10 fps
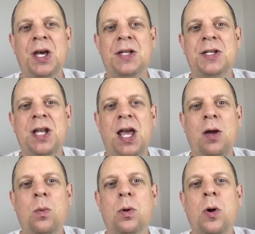Today
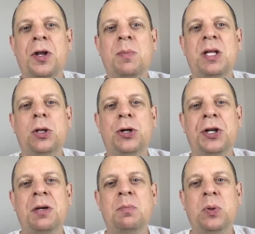we're going to be
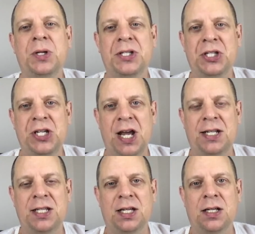learning Buddhist
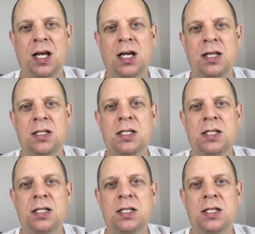chanting. This